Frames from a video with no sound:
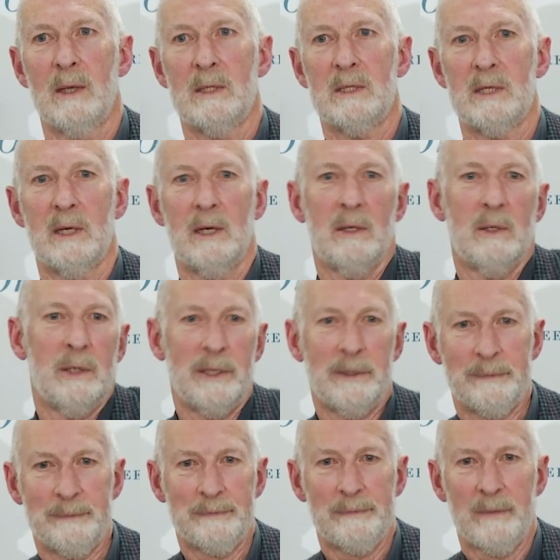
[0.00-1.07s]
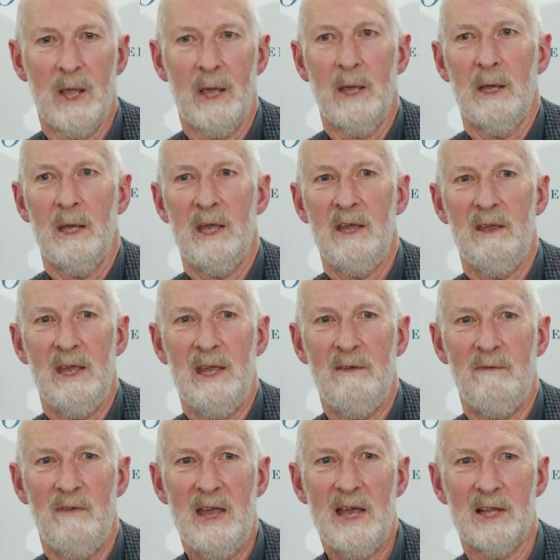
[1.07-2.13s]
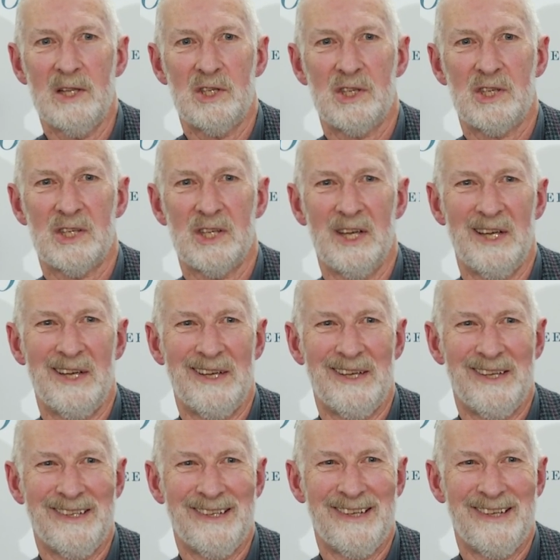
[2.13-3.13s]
So um, e events uh,